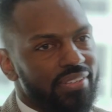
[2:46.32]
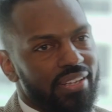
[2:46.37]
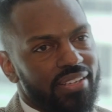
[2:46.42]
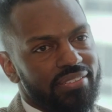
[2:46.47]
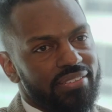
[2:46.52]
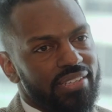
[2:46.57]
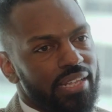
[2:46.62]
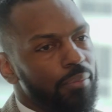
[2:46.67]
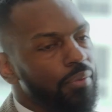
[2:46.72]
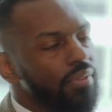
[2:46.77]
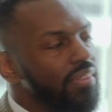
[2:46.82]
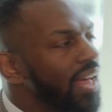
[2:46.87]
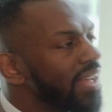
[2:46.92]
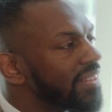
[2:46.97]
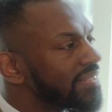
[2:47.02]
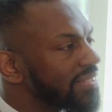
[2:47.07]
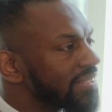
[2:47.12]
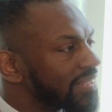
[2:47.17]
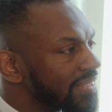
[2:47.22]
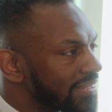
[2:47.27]
Fantastic. Well,
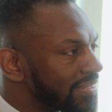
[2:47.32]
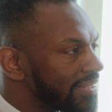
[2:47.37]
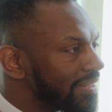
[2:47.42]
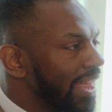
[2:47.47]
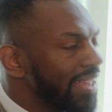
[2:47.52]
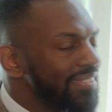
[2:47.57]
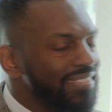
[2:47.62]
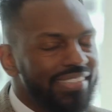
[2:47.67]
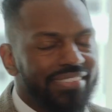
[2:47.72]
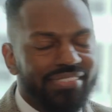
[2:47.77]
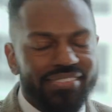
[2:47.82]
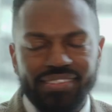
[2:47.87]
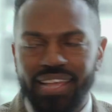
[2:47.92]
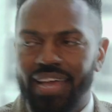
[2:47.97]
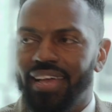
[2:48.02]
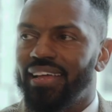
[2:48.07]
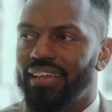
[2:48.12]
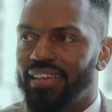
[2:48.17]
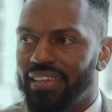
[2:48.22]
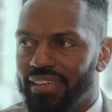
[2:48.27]
that's
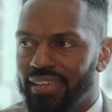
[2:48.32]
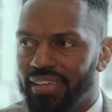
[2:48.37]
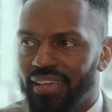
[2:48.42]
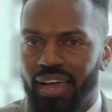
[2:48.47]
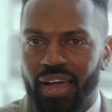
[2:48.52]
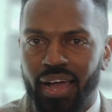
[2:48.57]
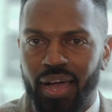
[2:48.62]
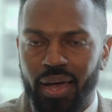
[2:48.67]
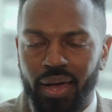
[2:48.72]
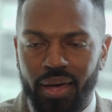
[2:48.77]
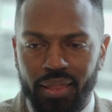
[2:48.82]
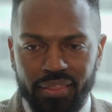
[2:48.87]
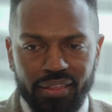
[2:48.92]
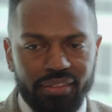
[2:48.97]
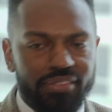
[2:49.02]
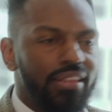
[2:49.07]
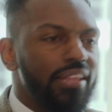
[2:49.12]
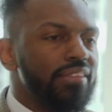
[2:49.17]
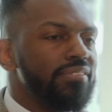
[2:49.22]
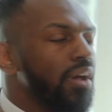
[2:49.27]
exactly
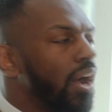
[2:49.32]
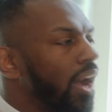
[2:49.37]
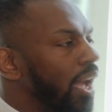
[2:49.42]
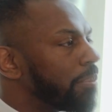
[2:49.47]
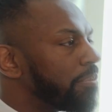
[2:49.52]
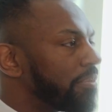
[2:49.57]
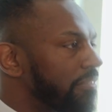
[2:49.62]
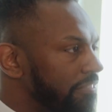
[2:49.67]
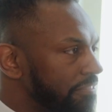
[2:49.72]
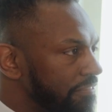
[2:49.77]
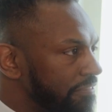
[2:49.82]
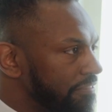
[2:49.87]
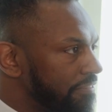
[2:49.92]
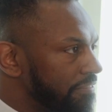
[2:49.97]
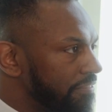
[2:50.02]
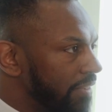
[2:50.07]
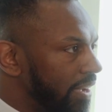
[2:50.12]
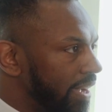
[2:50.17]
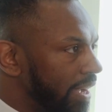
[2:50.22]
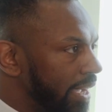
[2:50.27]
the type of
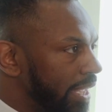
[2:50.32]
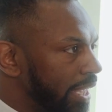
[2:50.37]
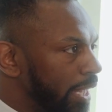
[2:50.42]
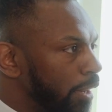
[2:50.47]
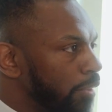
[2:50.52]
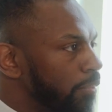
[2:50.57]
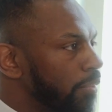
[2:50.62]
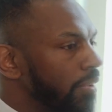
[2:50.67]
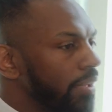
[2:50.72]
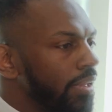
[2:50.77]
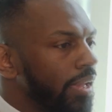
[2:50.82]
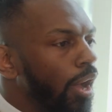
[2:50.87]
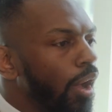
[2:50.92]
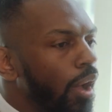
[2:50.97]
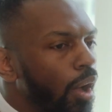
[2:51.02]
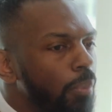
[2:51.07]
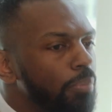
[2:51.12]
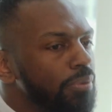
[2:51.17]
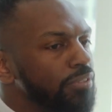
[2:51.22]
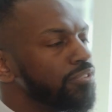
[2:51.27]

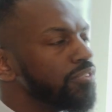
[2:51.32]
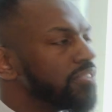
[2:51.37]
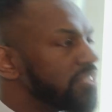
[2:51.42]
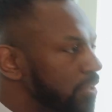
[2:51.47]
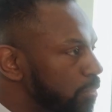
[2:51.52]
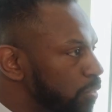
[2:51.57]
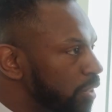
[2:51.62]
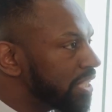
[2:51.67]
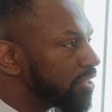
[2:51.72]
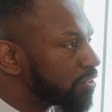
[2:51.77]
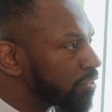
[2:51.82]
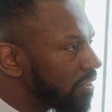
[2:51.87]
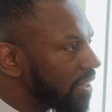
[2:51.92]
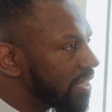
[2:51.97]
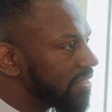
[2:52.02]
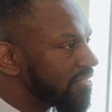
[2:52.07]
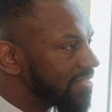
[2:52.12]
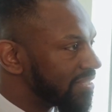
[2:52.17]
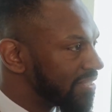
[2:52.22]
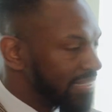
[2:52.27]
opportunity we try
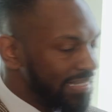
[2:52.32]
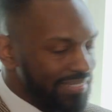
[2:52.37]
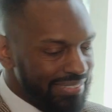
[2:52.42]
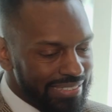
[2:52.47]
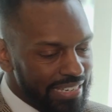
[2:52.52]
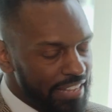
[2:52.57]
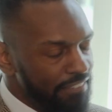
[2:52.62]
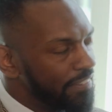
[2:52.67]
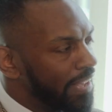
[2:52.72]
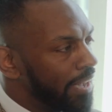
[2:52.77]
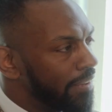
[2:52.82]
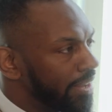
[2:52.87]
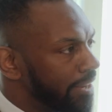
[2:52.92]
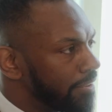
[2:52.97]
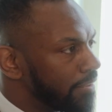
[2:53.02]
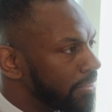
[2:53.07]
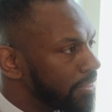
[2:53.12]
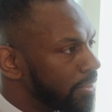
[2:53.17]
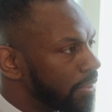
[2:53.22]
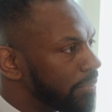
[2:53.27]
and sniff out
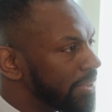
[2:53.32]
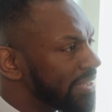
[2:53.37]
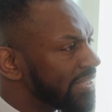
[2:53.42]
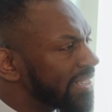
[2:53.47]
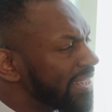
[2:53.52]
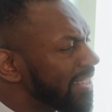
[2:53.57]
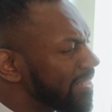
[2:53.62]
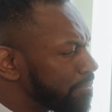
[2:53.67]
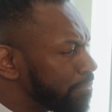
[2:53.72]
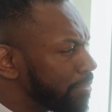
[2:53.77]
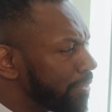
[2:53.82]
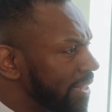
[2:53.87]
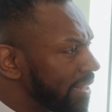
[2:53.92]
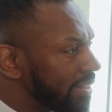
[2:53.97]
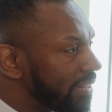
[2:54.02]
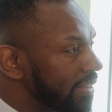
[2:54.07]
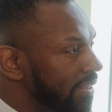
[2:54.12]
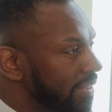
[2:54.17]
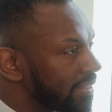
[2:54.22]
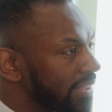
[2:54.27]
here at Thirlmere Deacon. That's
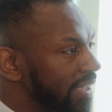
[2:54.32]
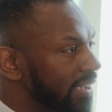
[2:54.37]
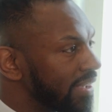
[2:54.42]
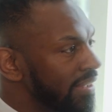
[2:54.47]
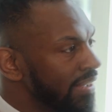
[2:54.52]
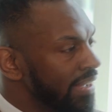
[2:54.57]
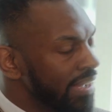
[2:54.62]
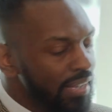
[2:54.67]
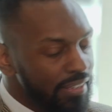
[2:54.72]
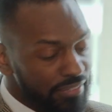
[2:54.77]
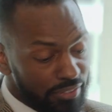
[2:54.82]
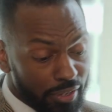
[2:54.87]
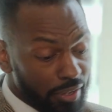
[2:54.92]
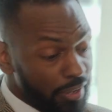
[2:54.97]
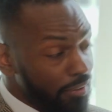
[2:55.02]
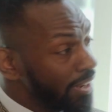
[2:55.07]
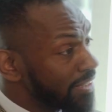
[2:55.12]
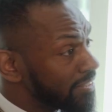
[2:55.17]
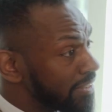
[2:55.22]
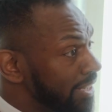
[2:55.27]
brilliant. Okay. So
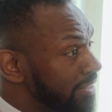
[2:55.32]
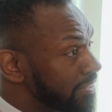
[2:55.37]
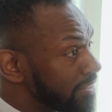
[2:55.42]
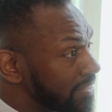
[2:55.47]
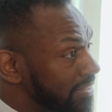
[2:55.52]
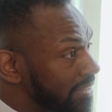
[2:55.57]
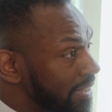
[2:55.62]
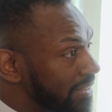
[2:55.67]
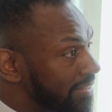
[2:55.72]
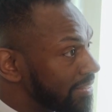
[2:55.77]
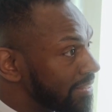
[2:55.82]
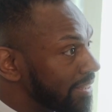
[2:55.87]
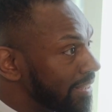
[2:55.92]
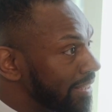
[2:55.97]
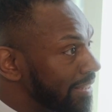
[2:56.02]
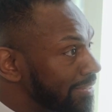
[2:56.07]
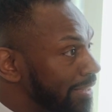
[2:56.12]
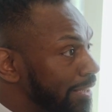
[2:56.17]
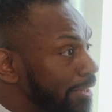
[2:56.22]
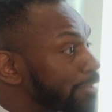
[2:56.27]
congratulations.
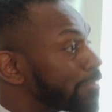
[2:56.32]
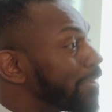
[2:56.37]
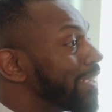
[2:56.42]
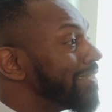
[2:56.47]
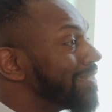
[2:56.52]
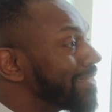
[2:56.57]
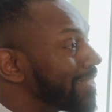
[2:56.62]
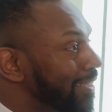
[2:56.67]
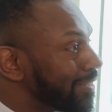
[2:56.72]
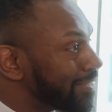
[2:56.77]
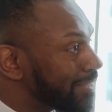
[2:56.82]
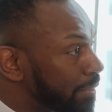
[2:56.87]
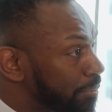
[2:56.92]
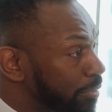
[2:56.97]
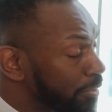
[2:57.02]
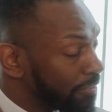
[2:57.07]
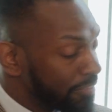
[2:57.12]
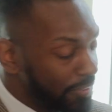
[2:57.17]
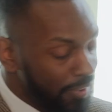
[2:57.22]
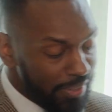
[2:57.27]
It's a great start to the
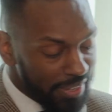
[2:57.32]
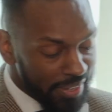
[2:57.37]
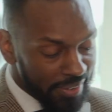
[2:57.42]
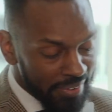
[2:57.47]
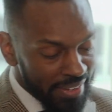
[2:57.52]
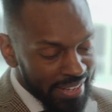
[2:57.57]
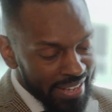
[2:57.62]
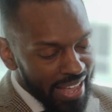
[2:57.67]
portfolio.